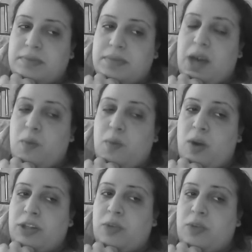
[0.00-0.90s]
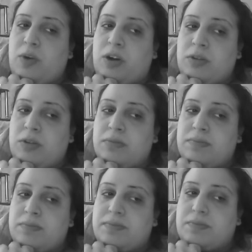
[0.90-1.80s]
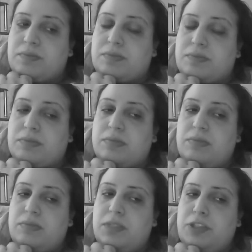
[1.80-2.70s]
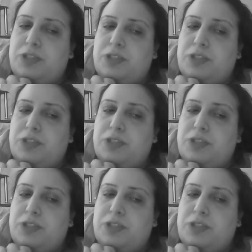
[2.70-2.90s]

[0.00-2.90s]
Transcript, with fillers: I want you all to